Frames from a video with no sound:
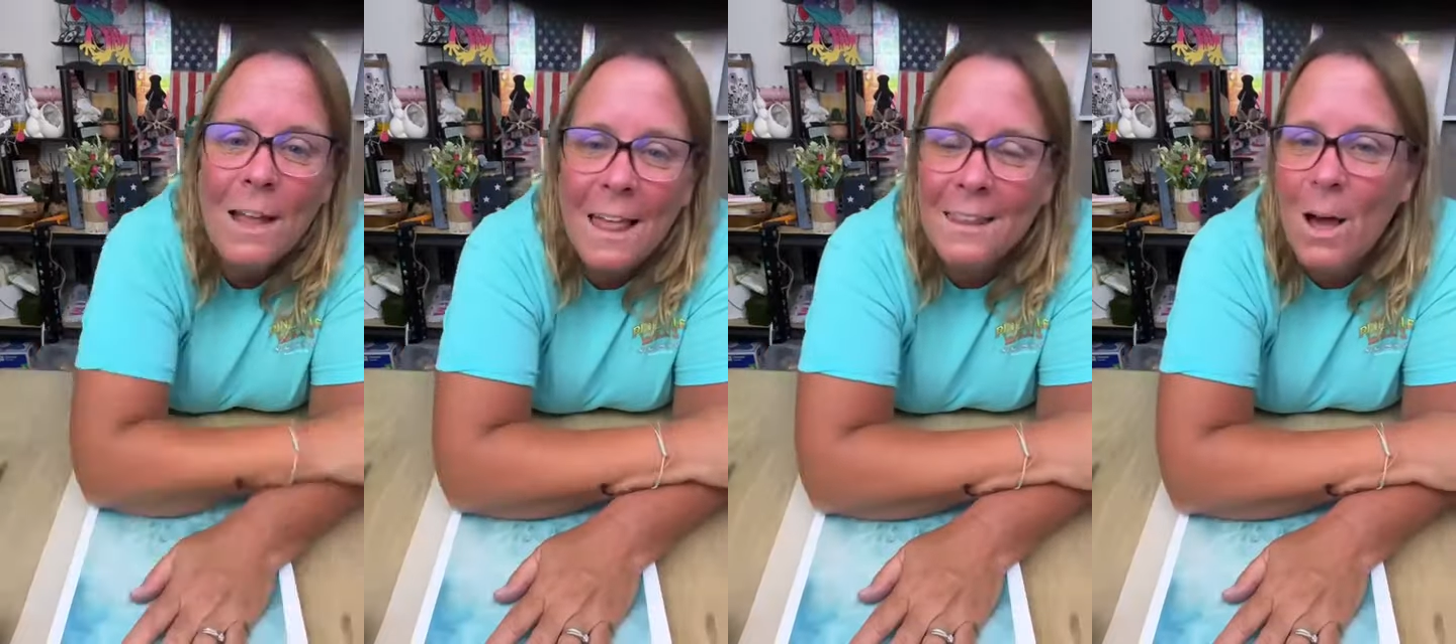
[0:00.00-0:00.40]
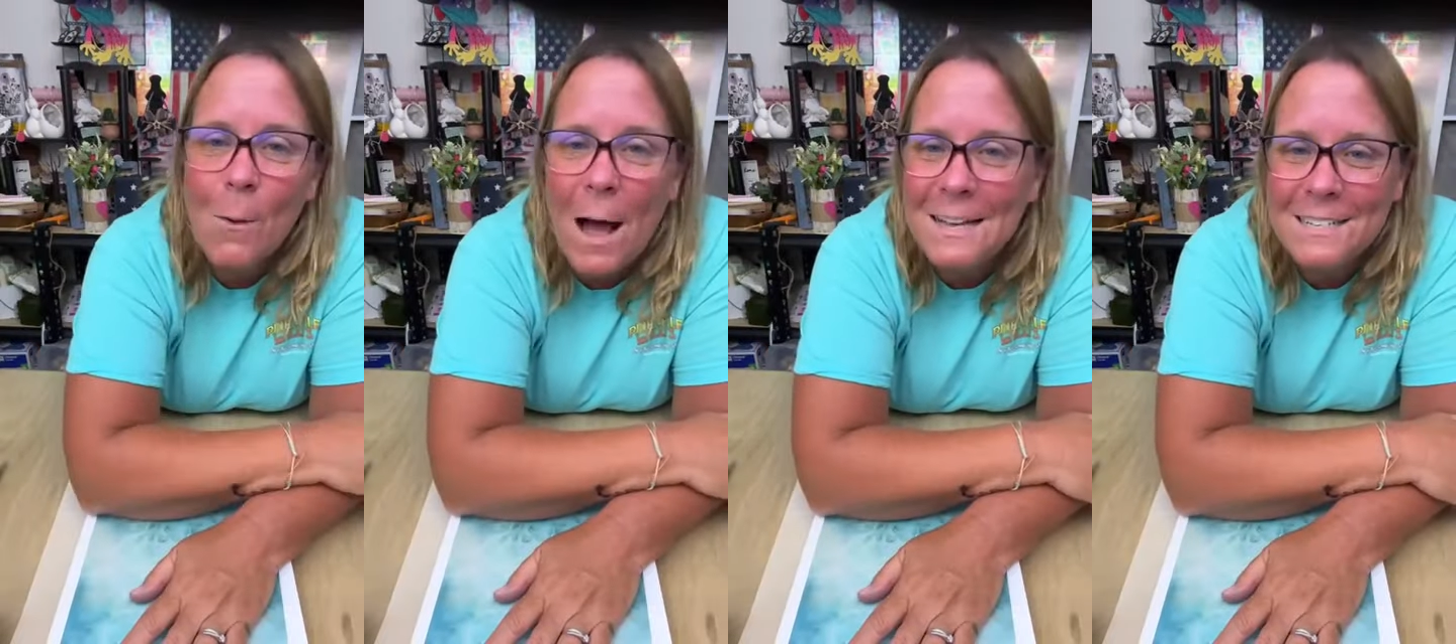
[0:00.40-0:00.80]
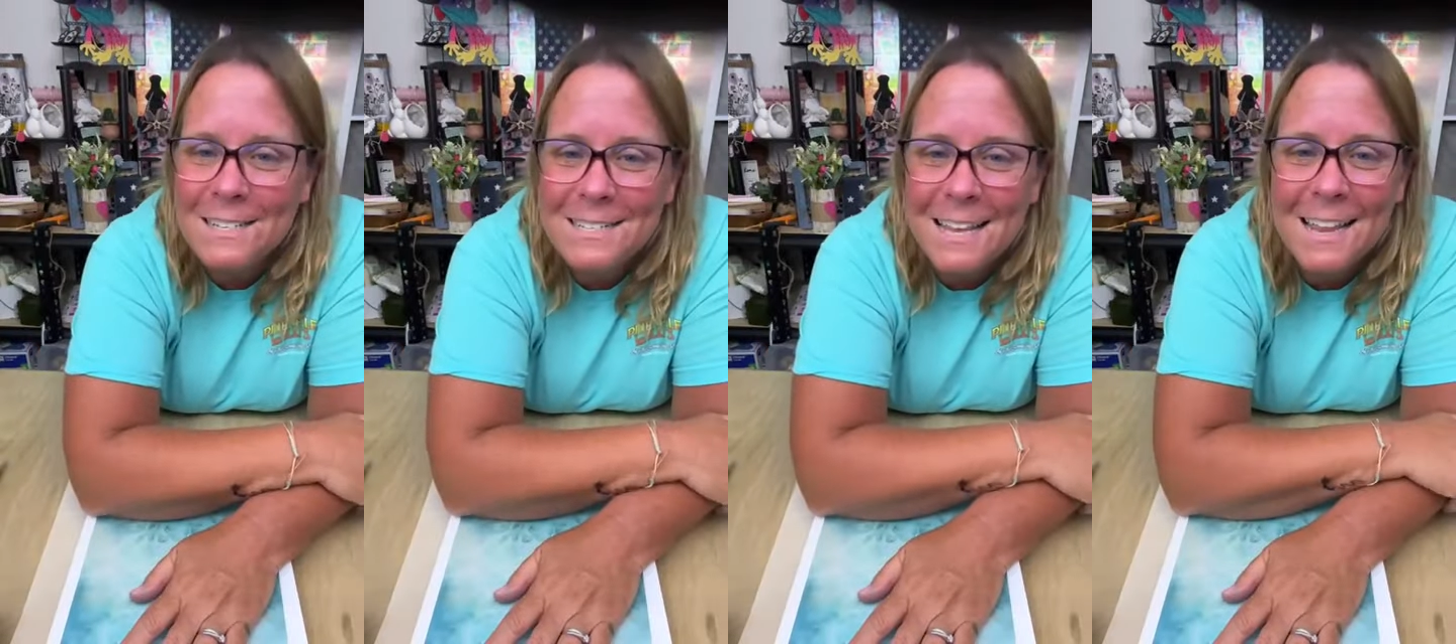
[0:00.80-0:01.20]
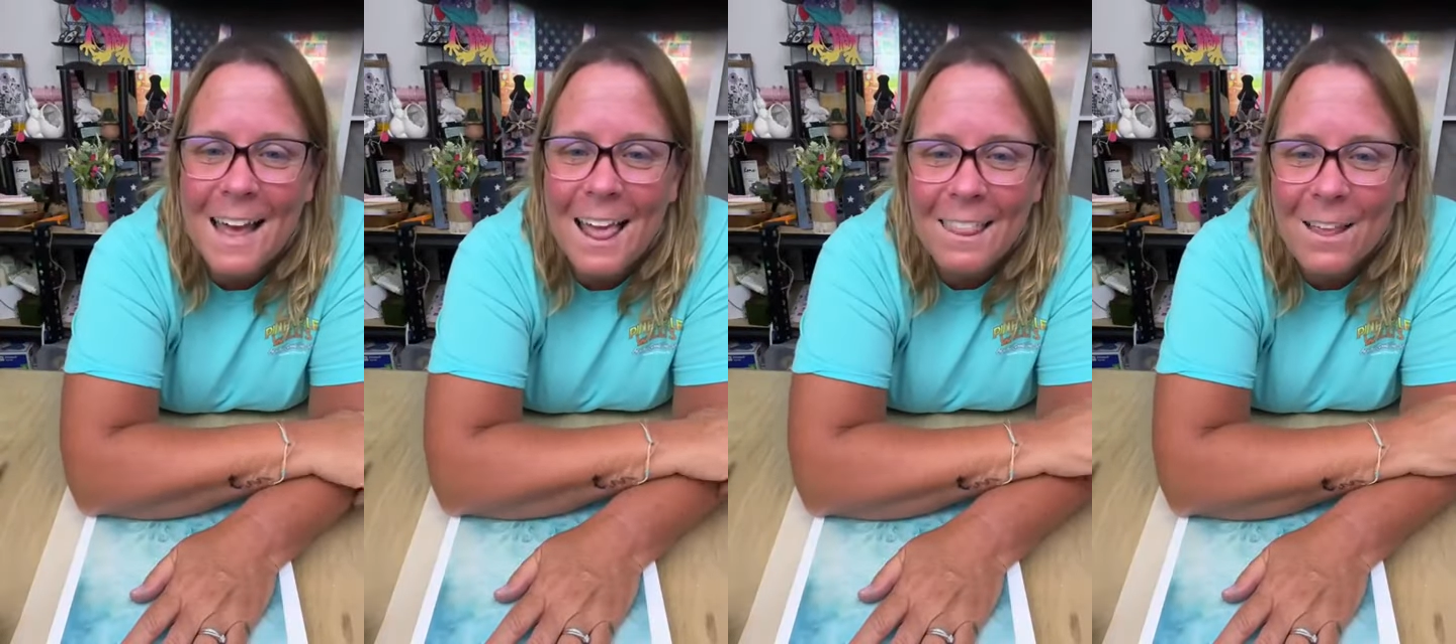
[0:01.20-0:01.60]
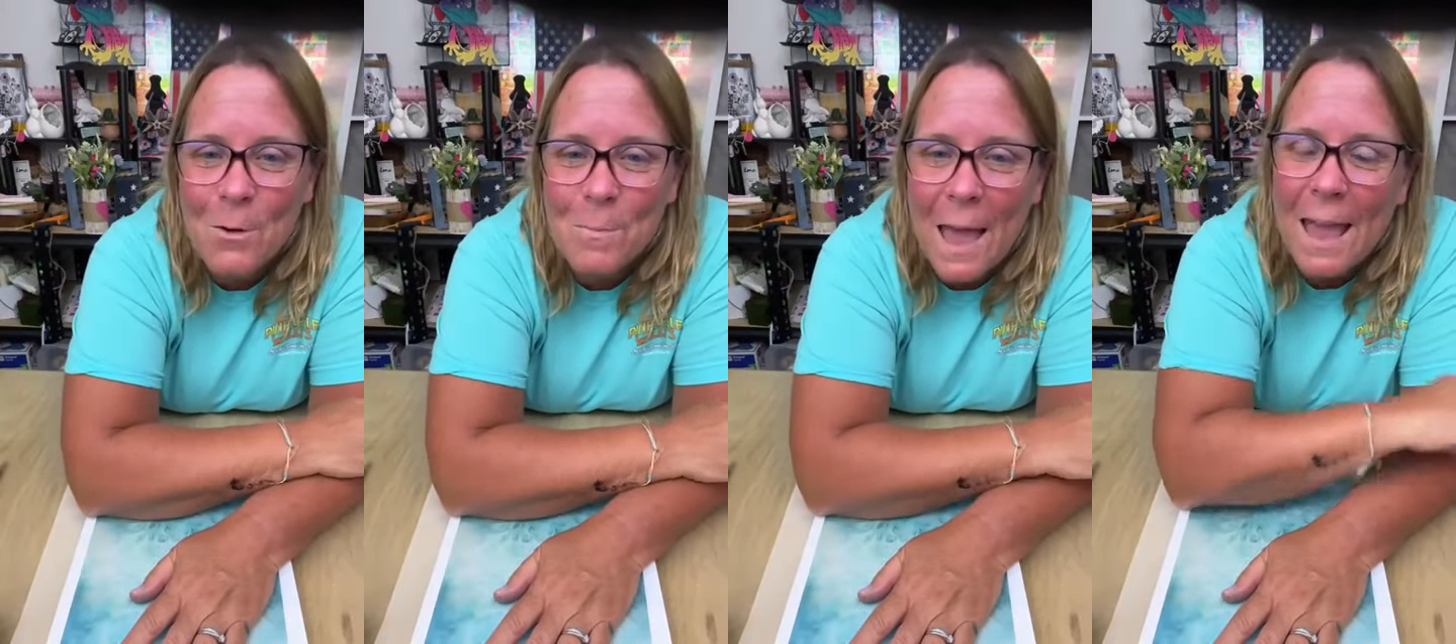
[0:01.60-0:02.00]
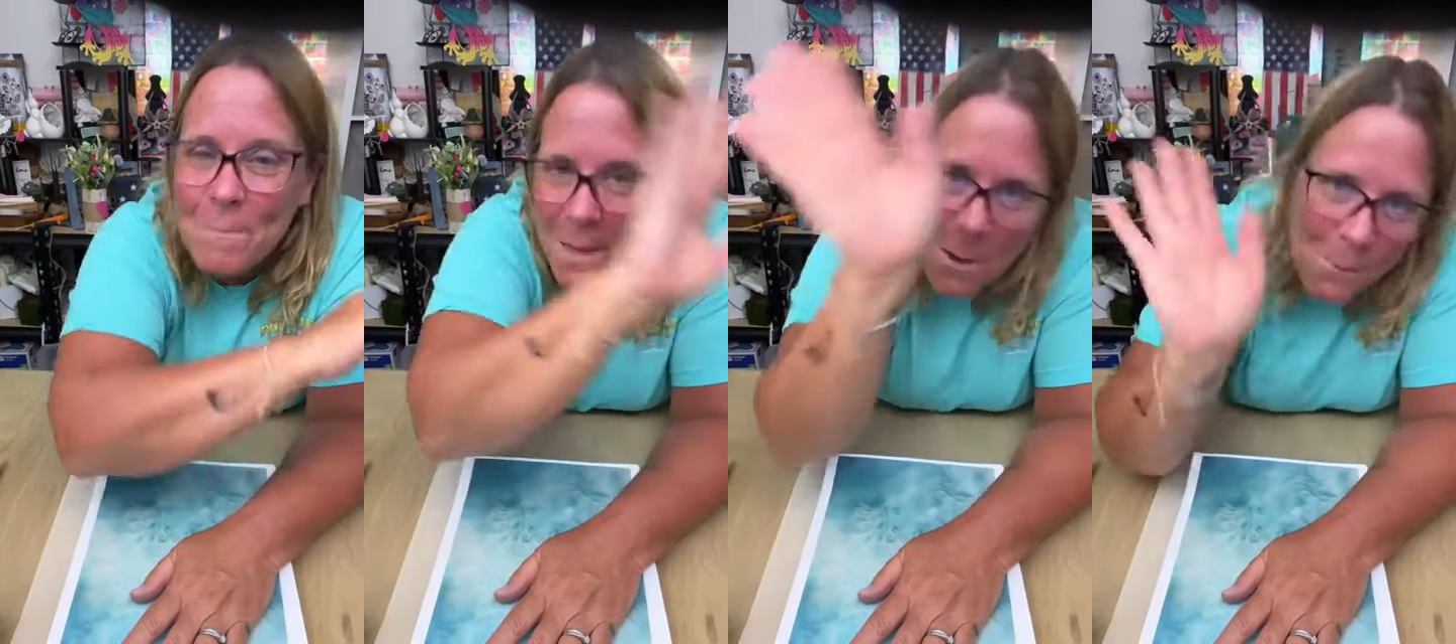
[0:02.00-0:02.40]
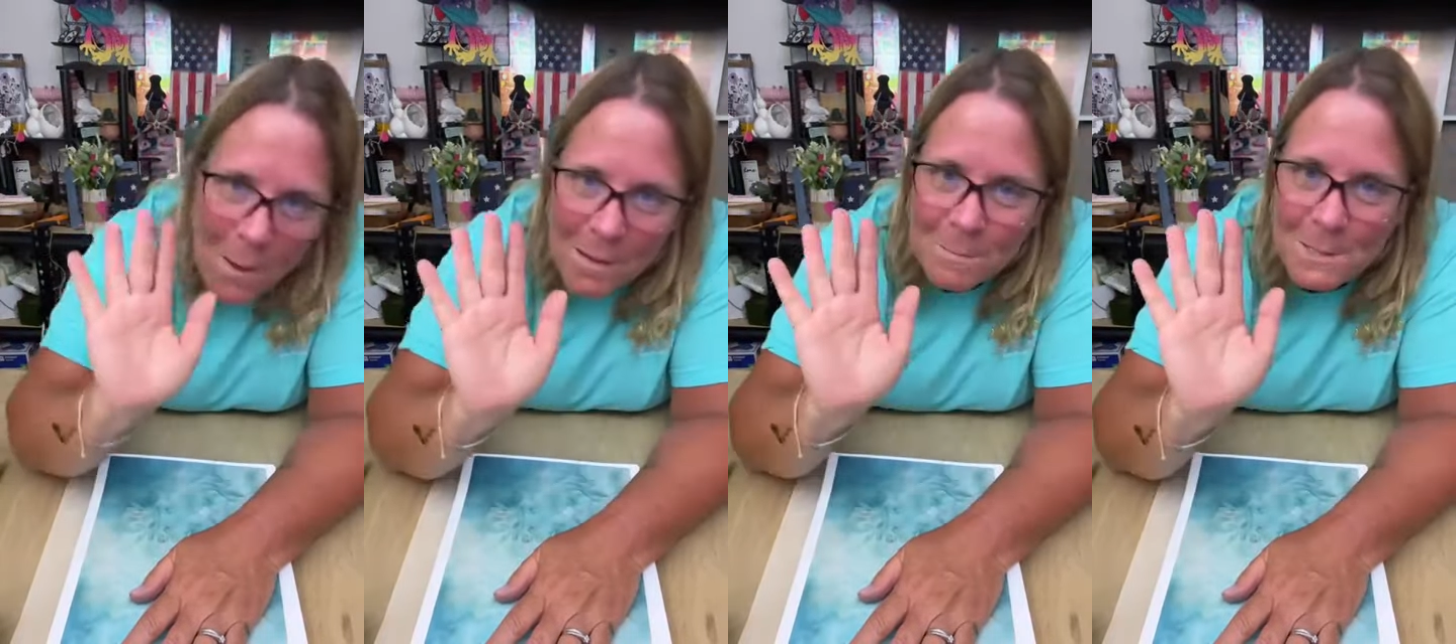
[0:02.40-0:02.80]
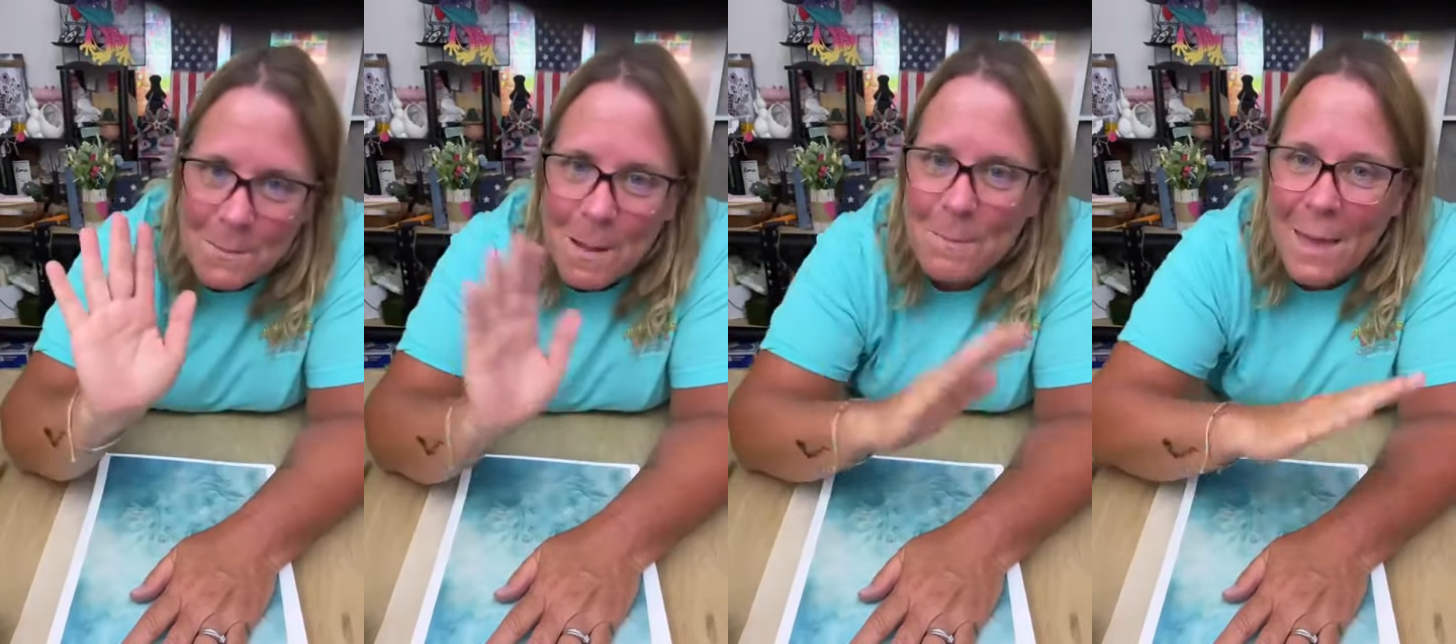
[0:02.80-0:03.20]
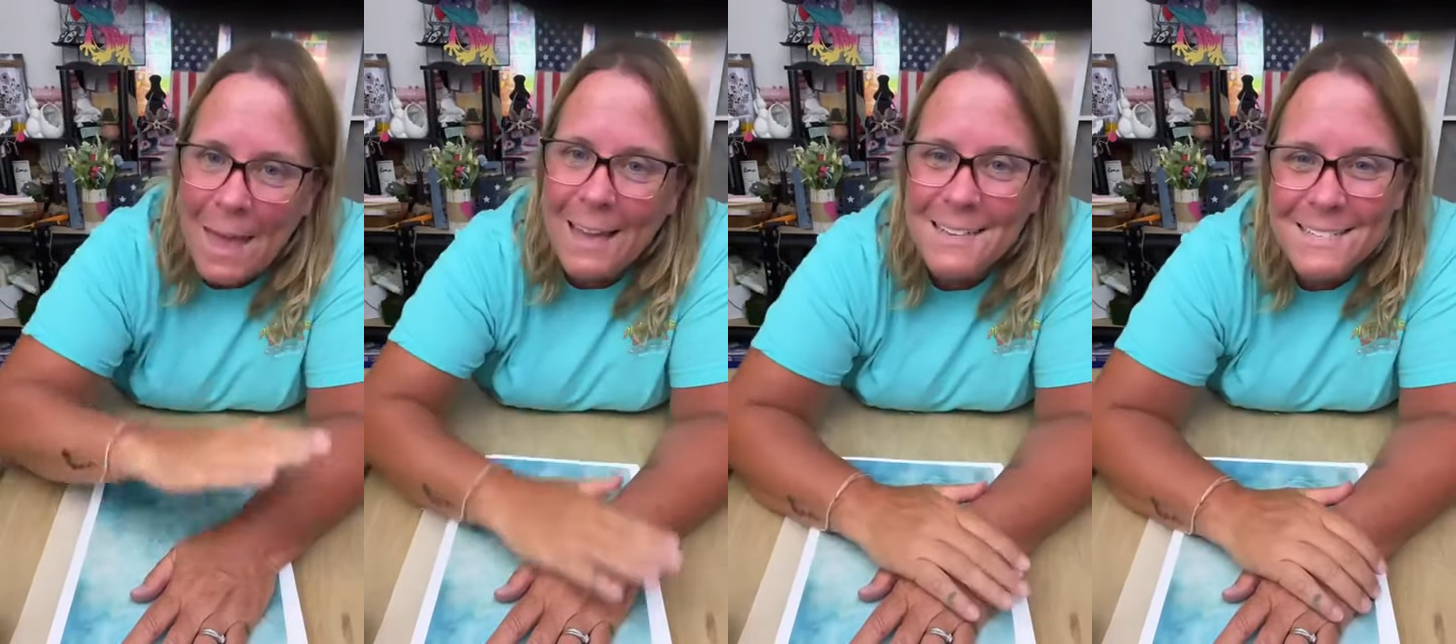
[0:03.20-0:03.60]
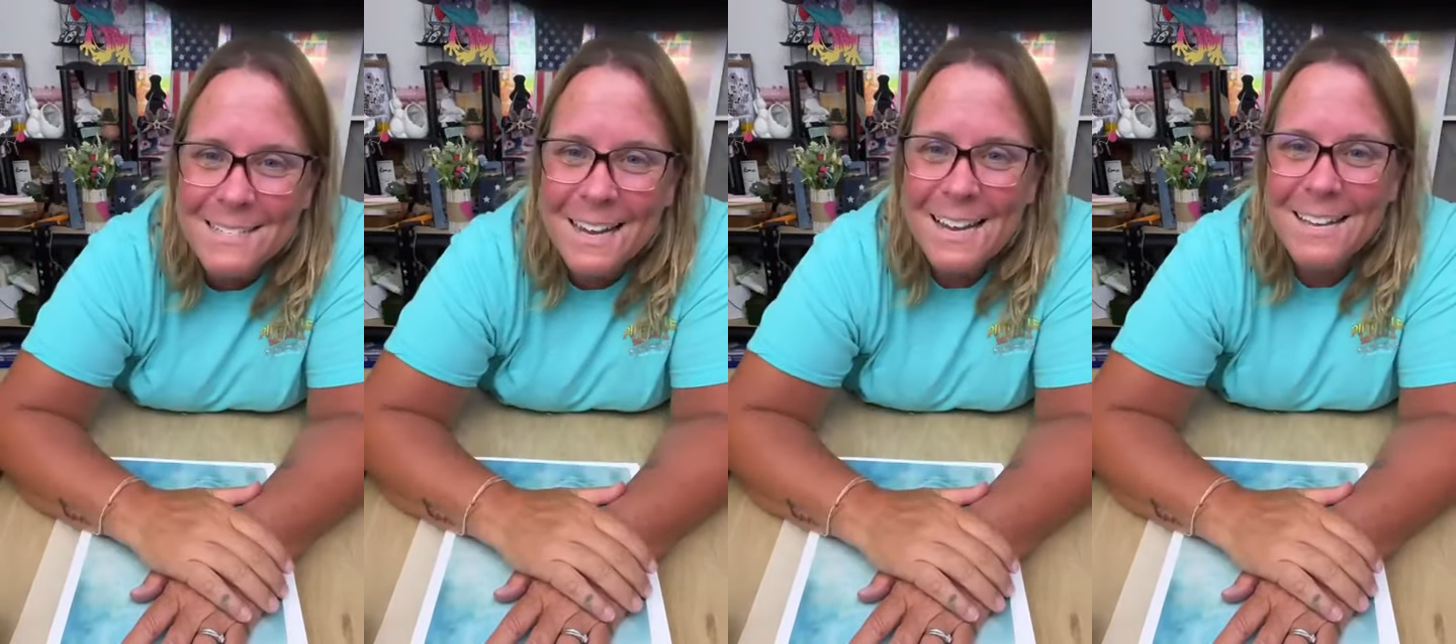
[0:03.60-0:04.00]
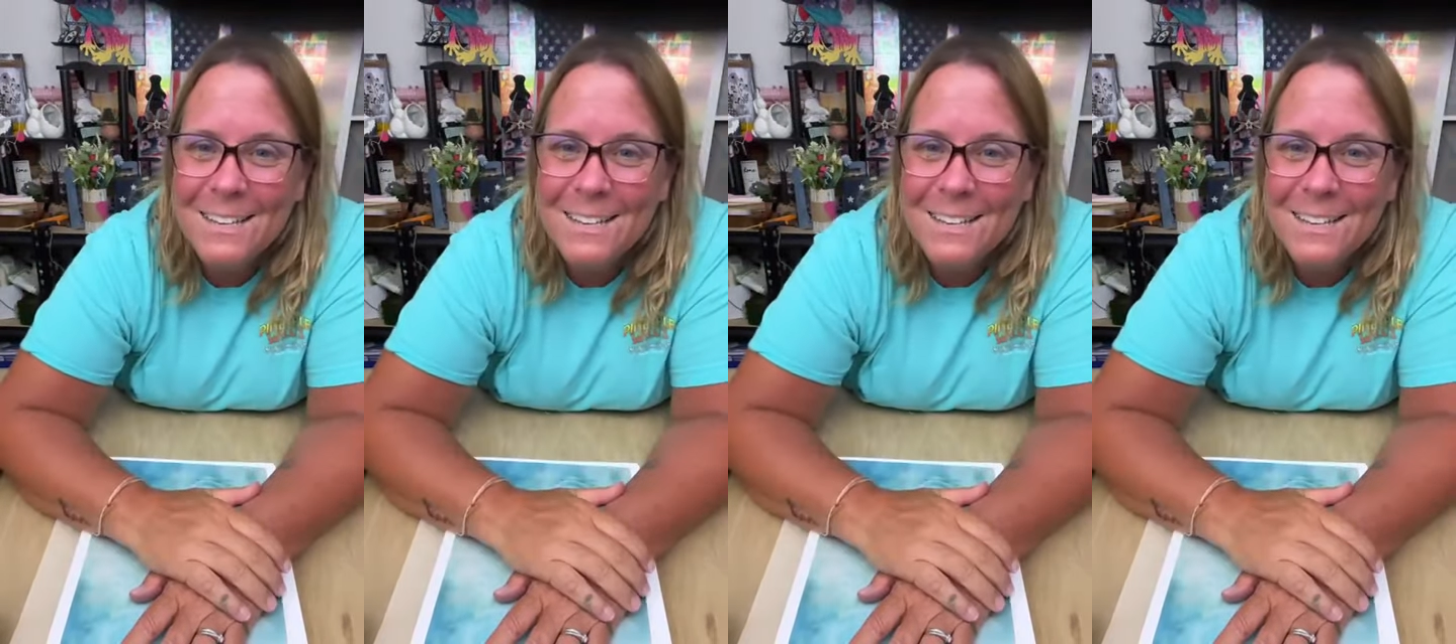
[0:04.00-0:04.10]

Oh, well, hello. I just seen that. Hello, Pam. Welcome to my page.